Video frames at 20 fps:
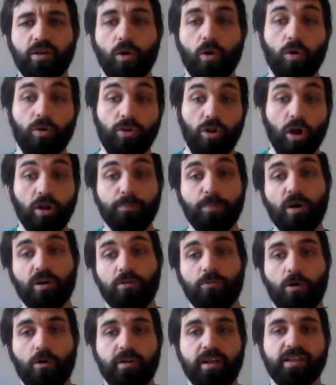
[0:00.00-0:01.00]
or not
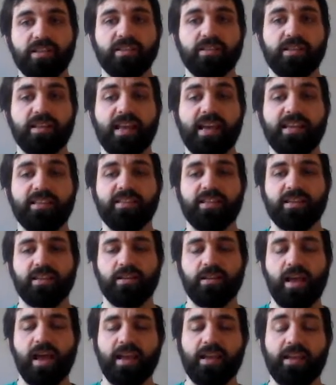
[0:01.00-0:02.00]
blocking warriors in case they can
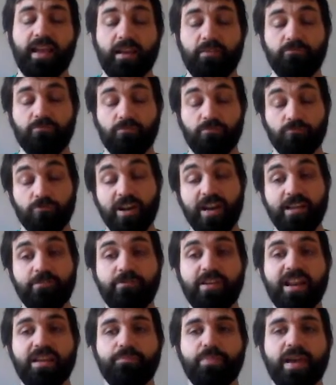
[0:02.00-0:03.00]
get
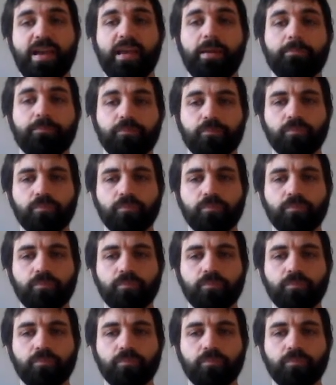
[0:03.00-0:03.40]
really big.